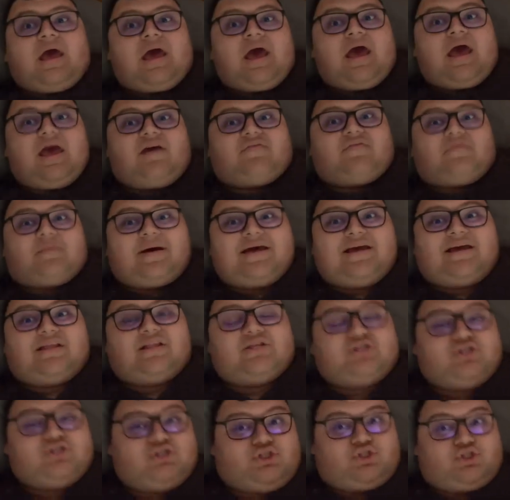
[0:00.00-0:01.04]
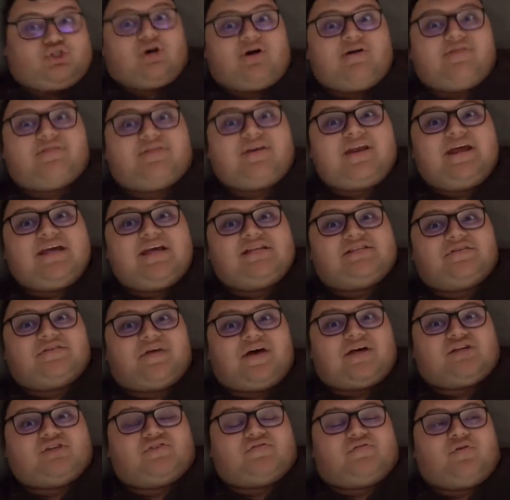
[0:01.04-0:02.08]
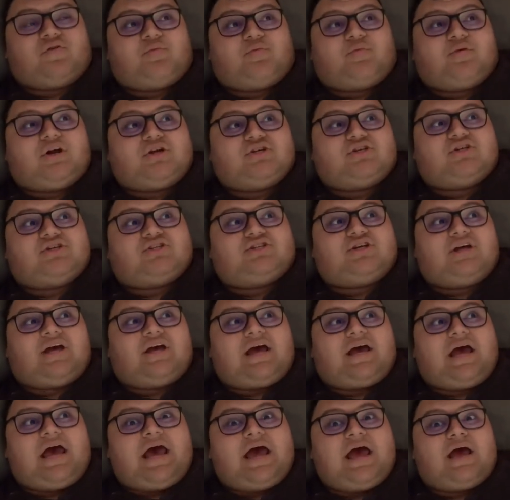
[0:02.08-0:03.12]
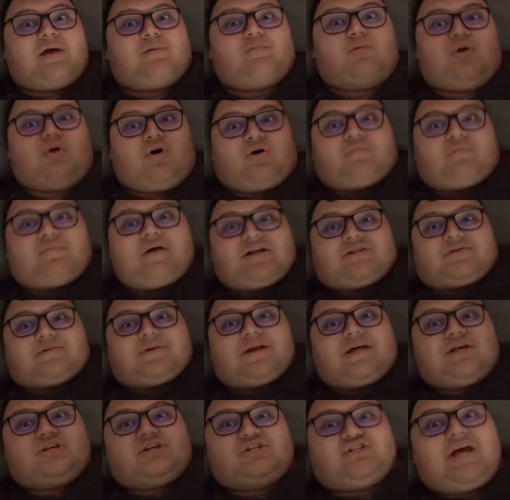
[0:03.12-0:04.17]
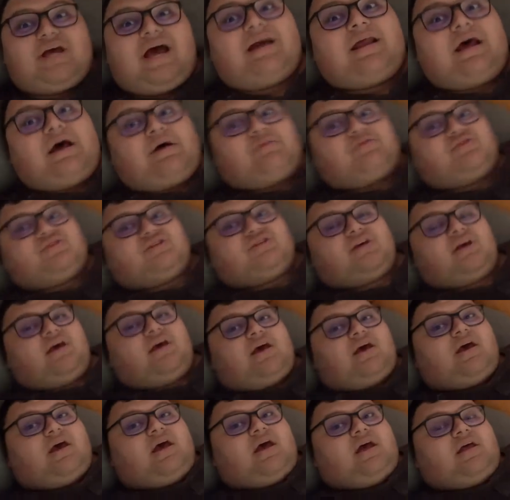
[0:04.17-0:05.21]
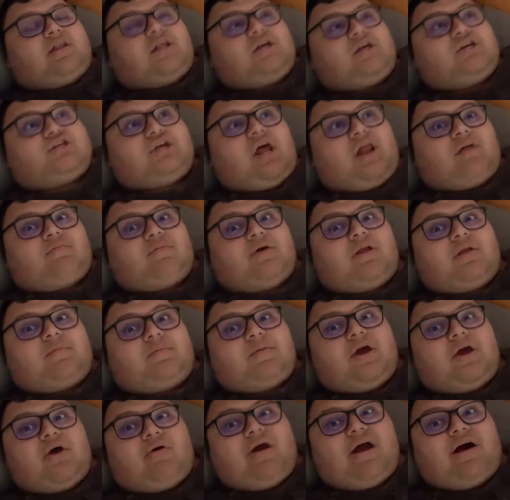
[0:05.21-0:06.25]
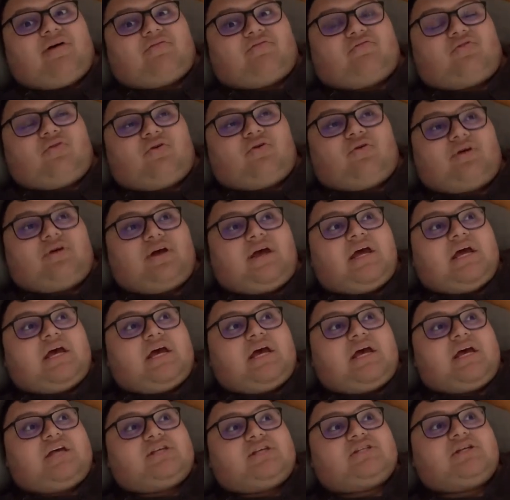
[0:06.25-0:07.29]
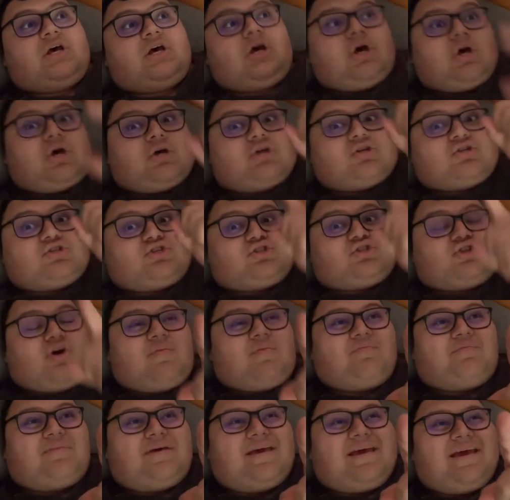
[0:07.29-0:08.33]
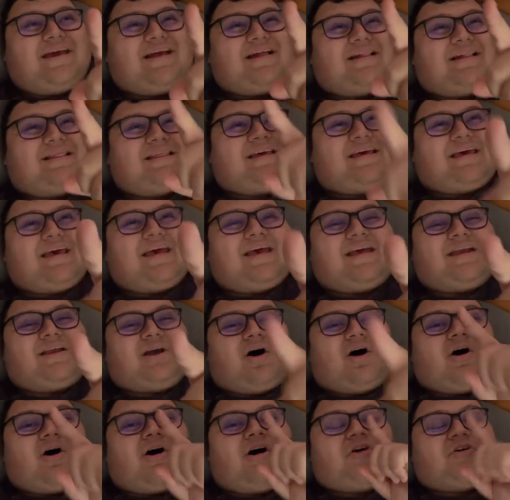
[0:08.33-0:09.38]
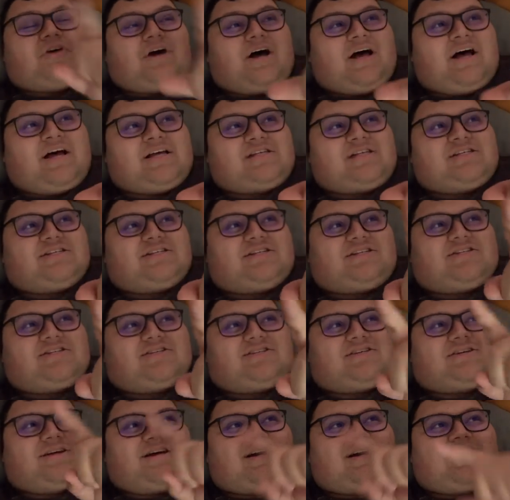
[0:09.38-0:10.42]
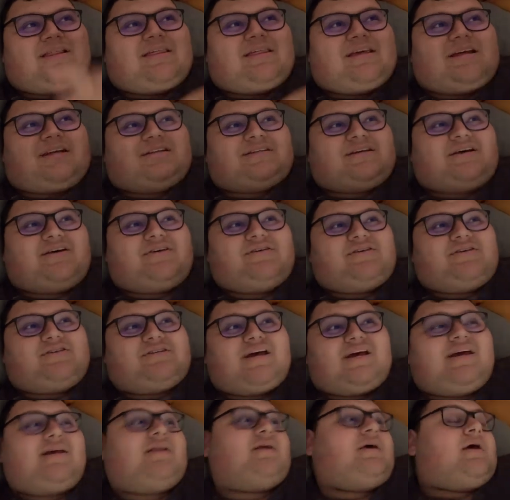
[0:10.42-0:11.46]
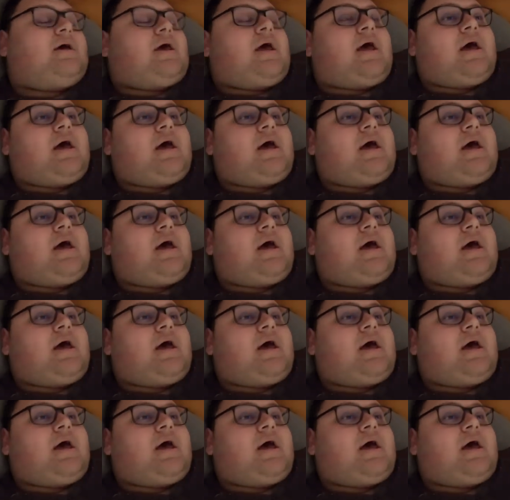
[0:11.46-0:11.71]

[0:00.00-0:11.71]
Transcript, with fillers: Hey everybody, this is Jonathan E. 2004 Productions here, and welcome back to another shoutouts. This shout I'm going to be going out for is Zombie the Kid R Us. I think that's how you say it.